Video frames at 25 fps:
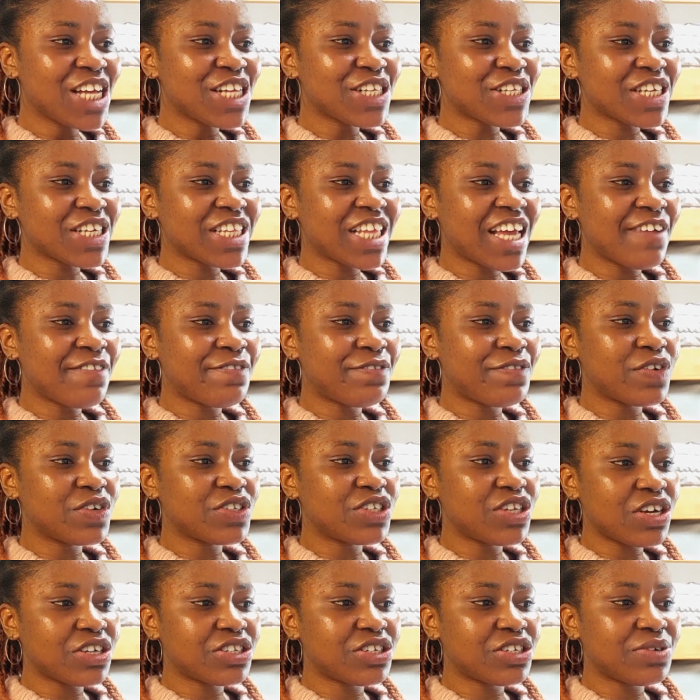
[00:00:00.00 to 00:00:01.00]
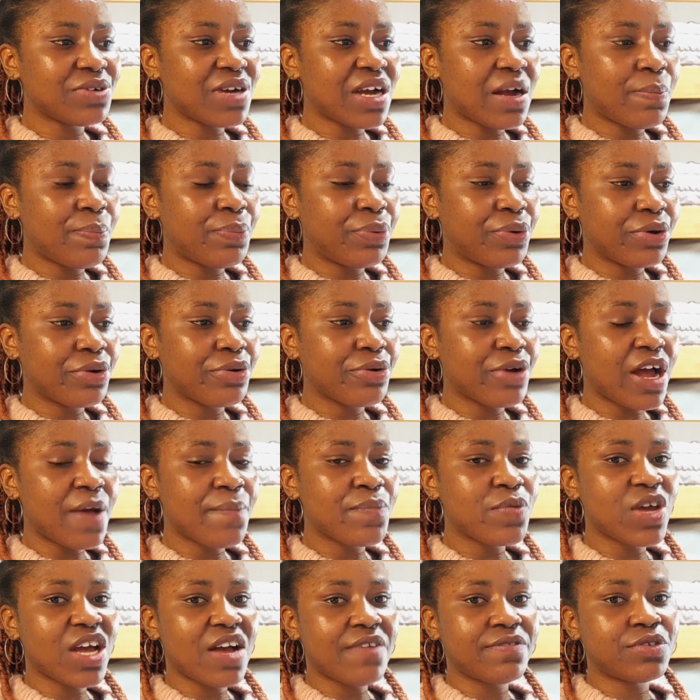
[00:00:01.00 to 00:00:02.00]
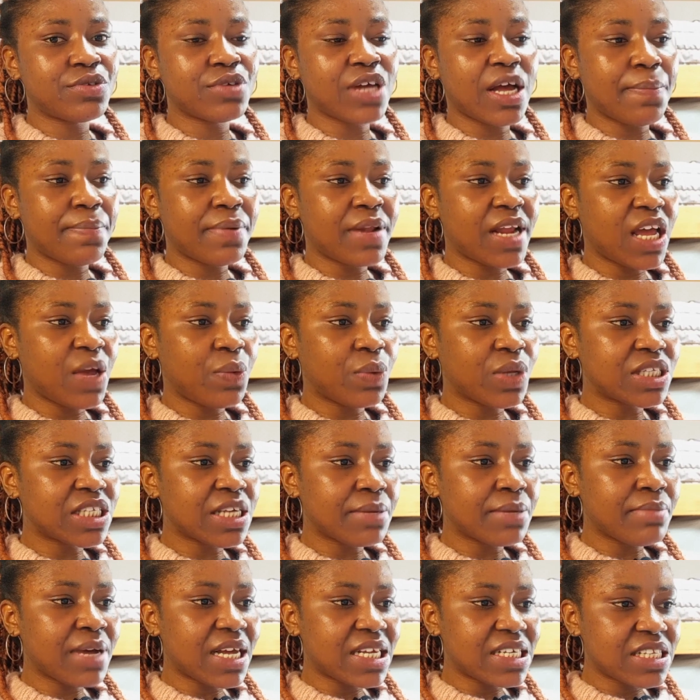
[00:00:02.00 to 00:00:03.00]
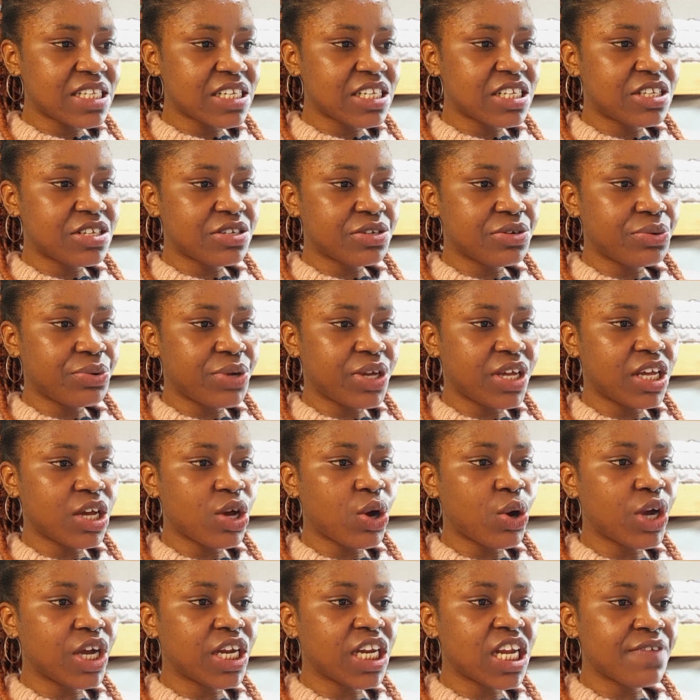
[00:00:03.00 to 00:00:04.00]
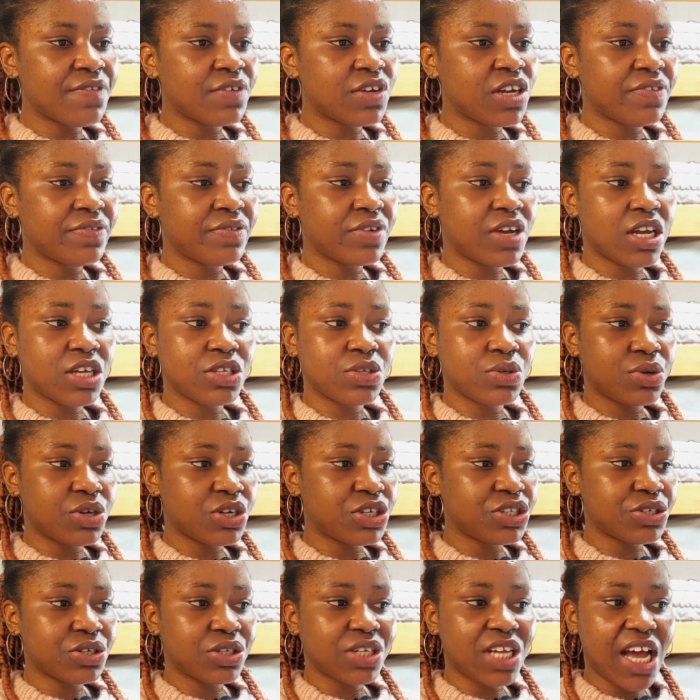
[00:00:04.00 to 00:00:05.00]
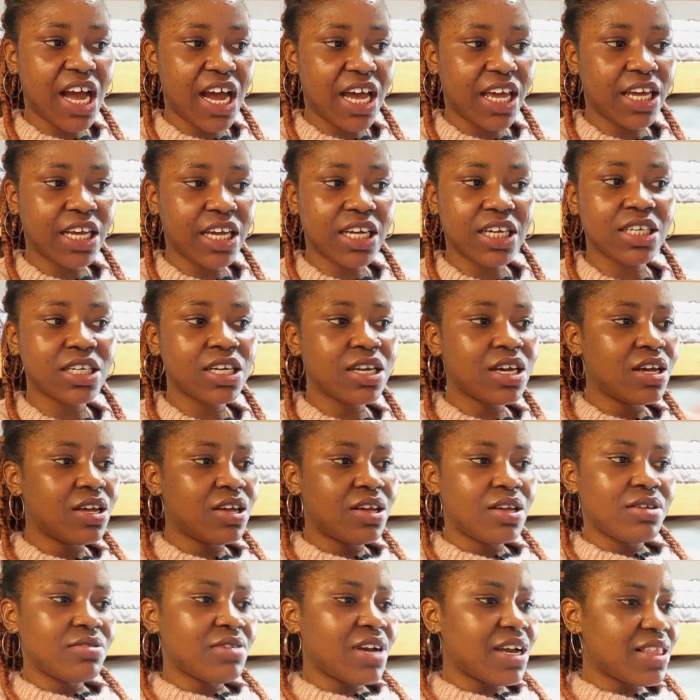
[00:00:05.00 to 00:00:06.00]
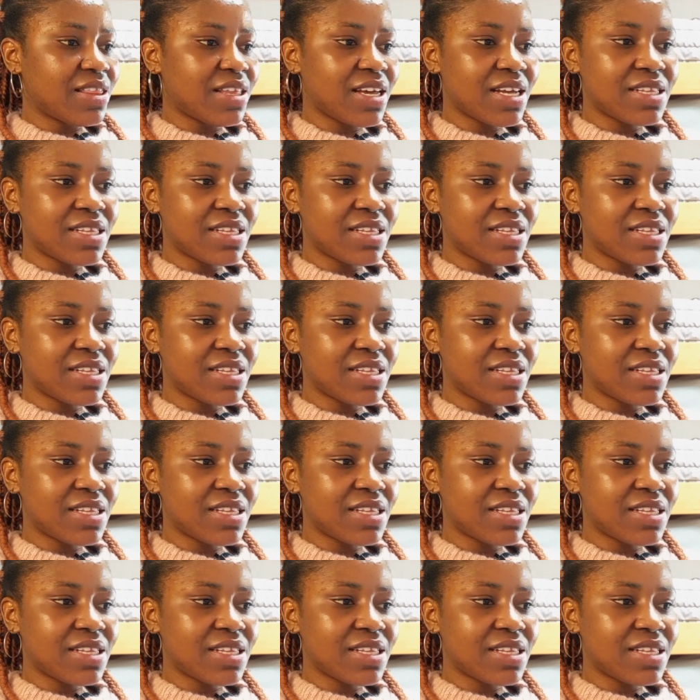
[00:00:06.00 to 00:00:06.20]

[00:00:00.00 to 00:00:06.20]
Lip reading: So then for doctoral program, you have to apply with a master's degree or a level of education higher, and